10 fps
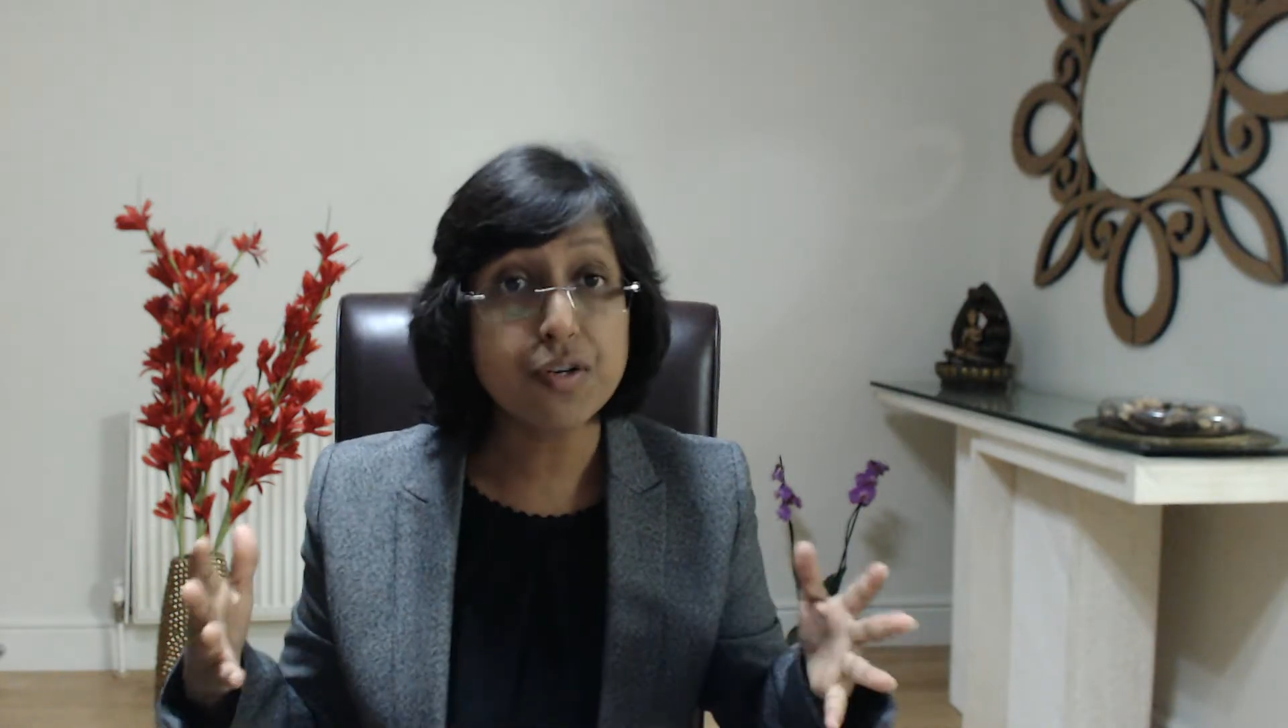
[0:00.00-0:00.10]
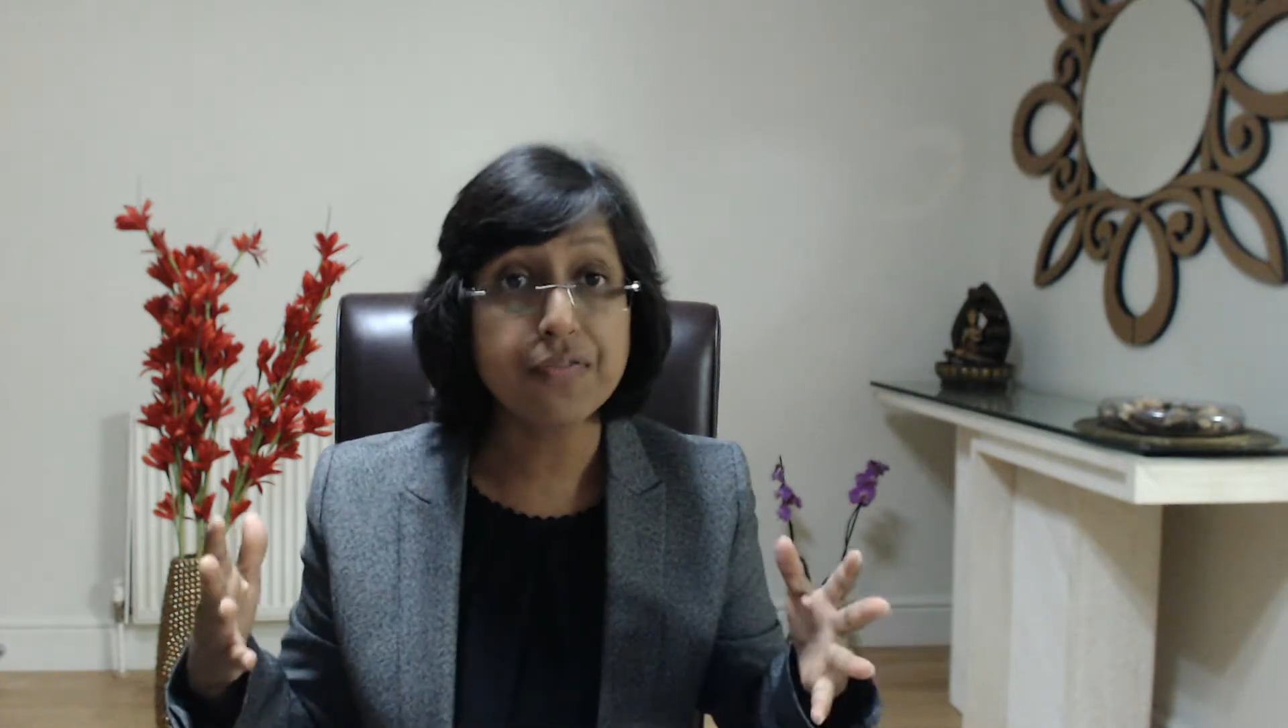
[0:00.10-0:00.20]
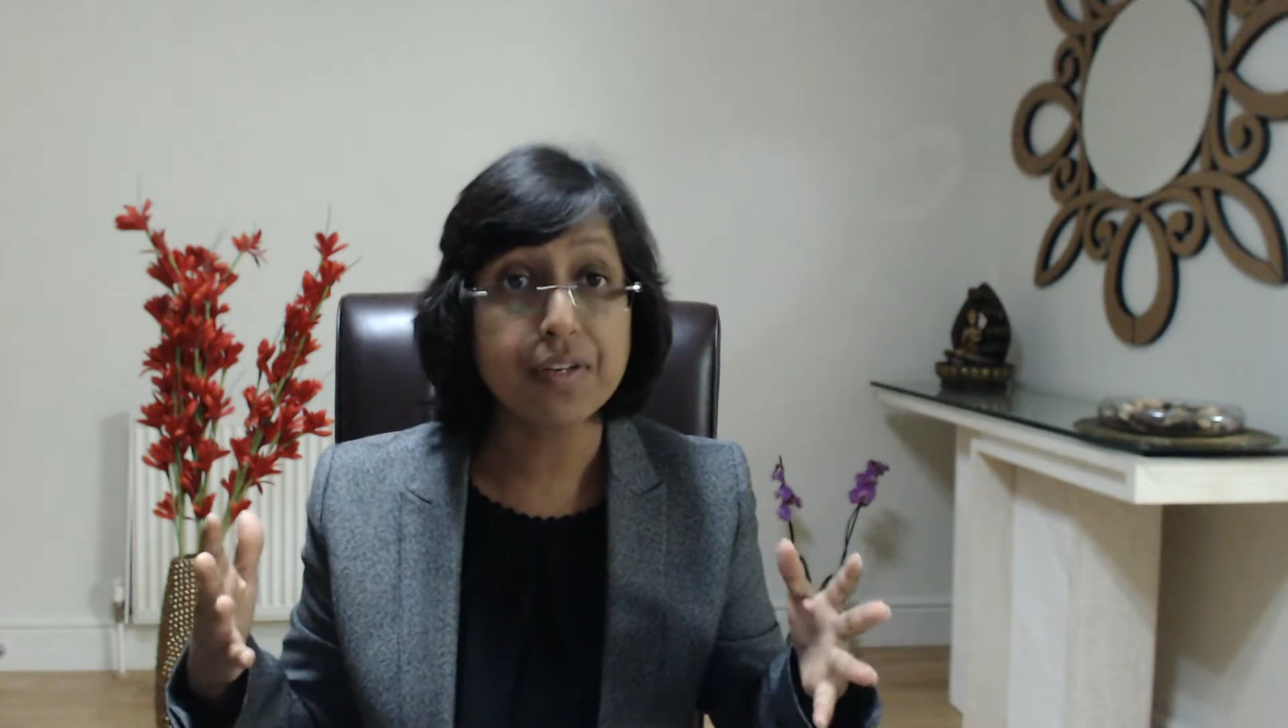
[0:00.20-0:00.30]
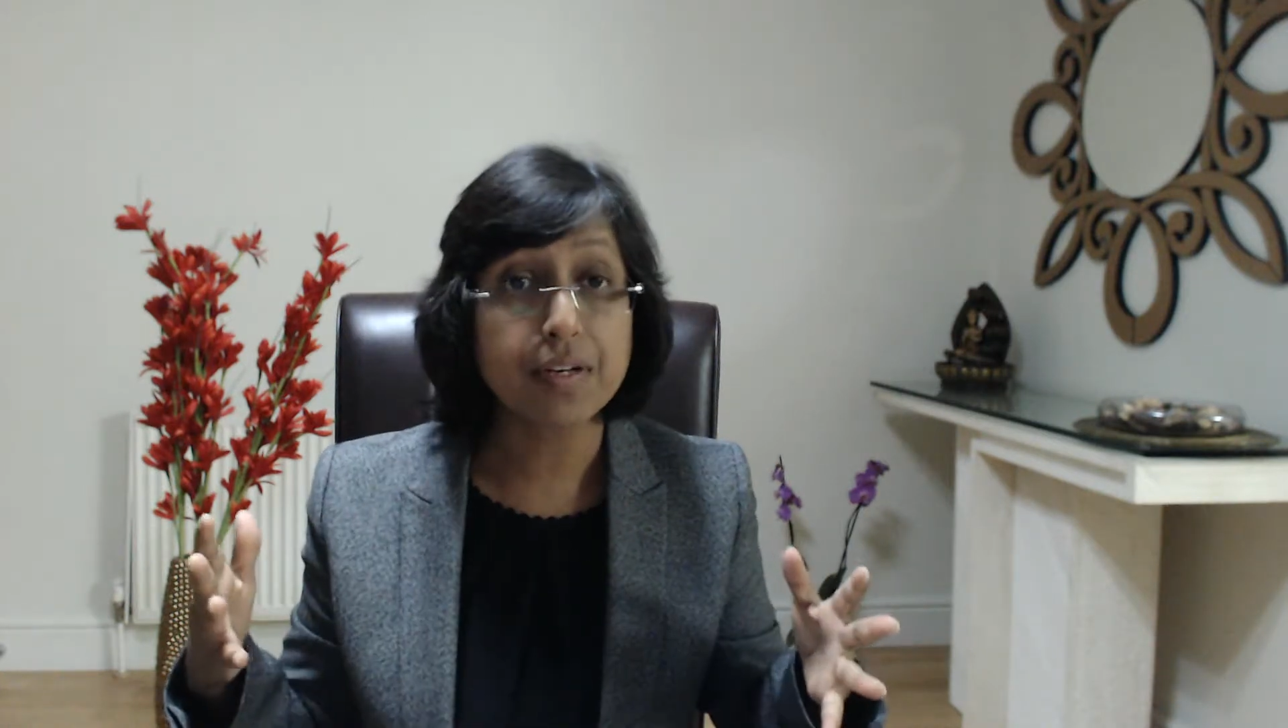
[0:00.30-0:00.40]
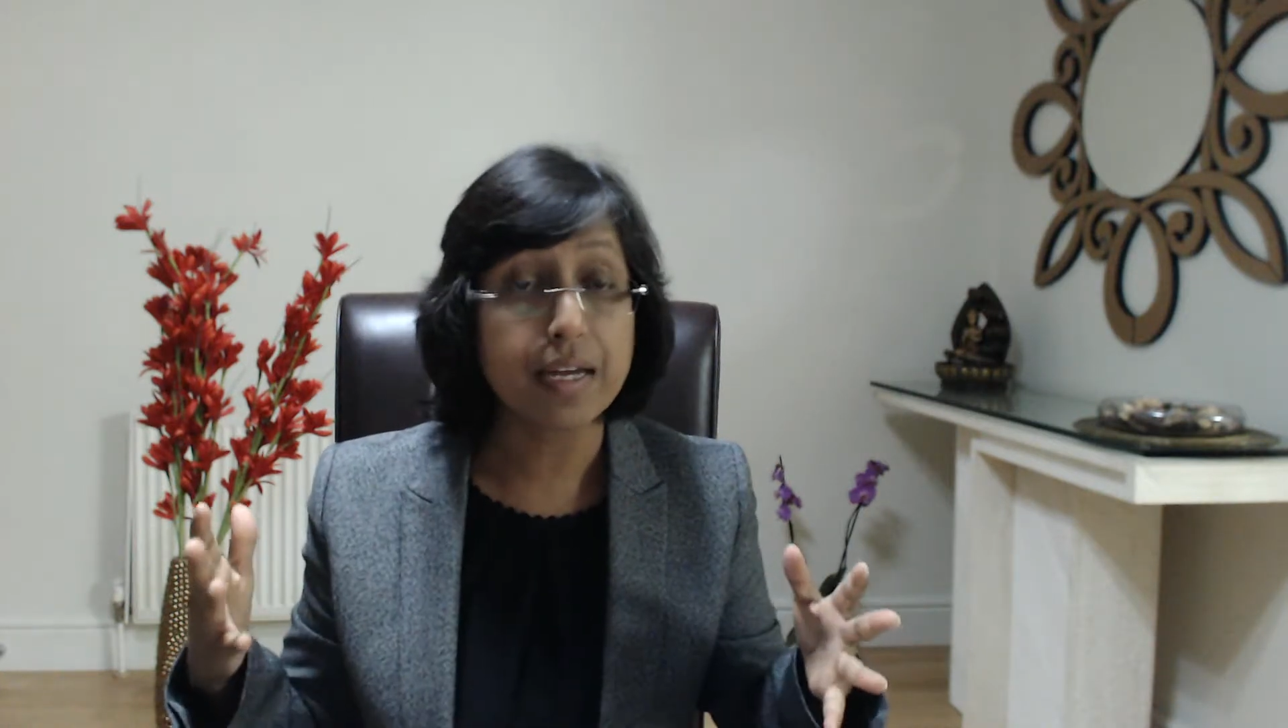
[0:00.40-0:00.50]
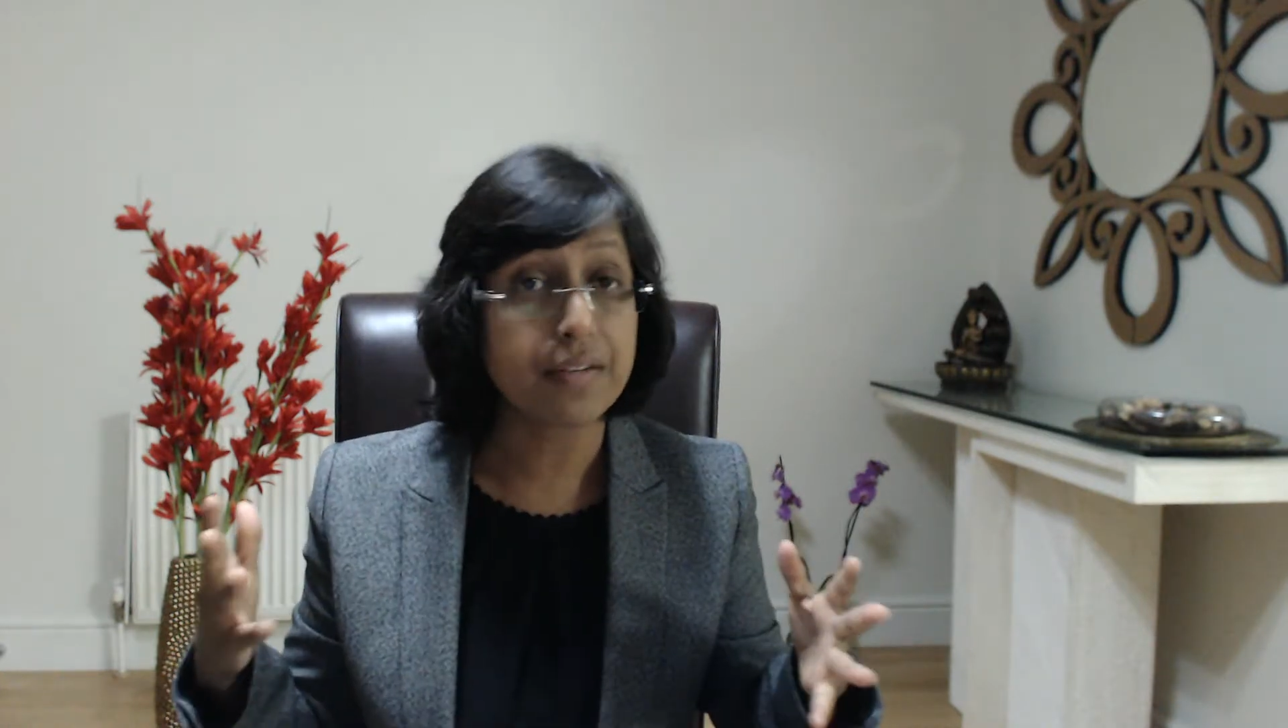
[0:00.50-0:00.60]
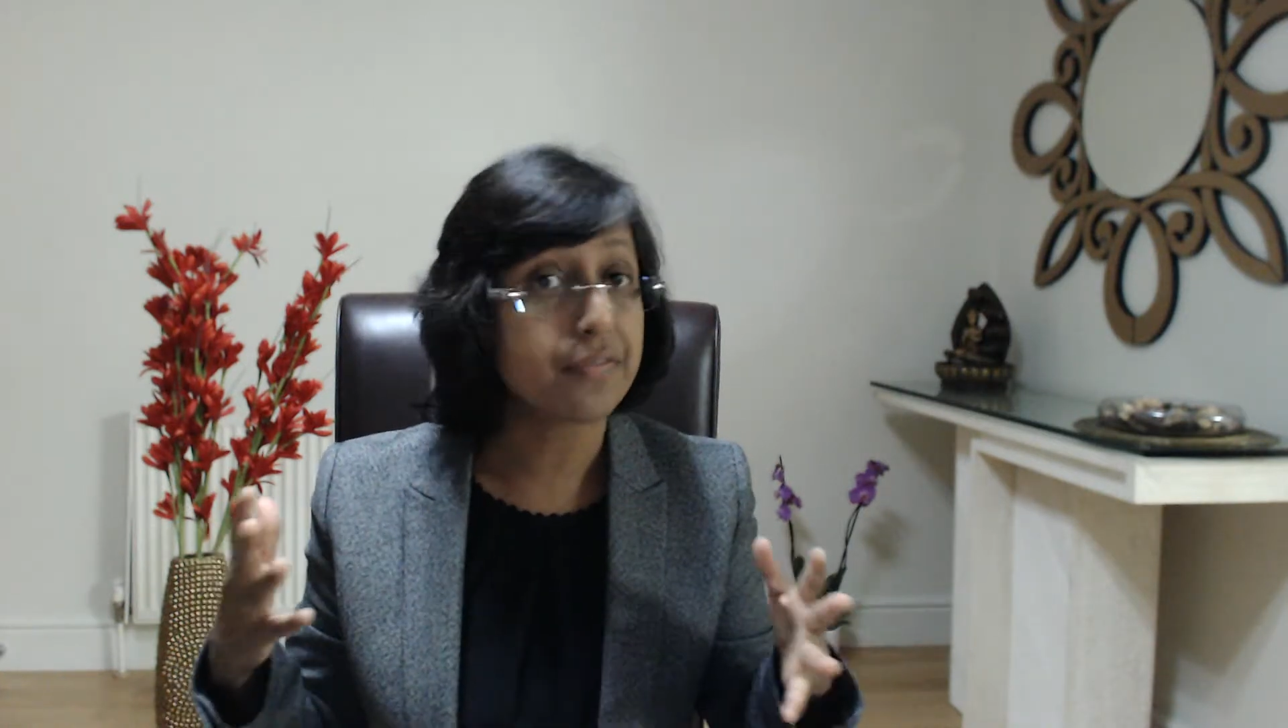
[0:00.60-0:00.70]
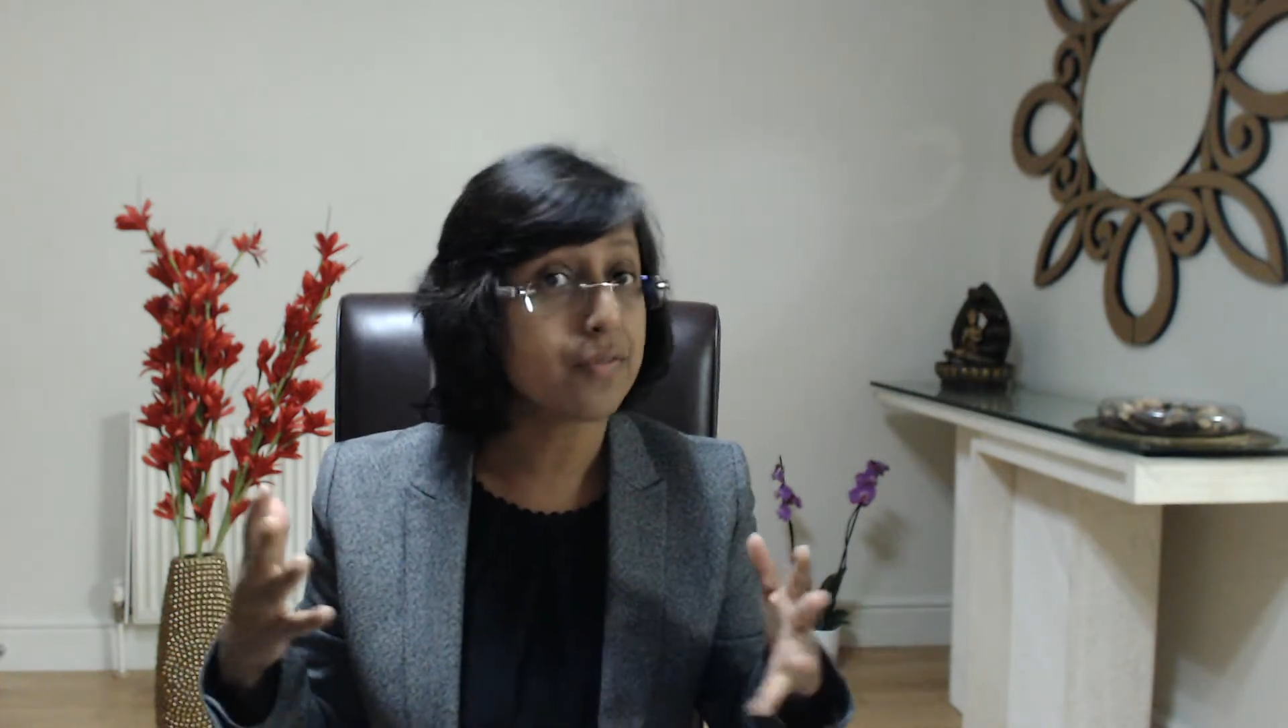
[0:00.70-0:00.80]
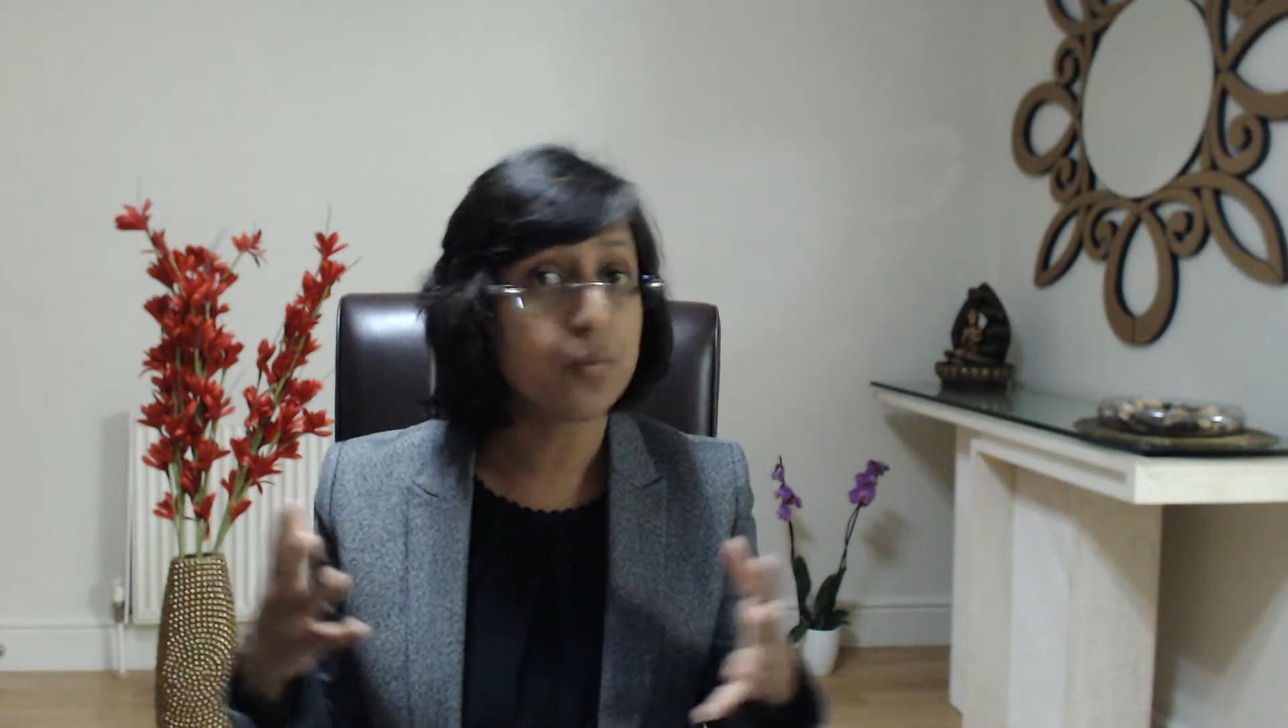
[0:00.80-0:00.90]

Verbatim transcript: of your life,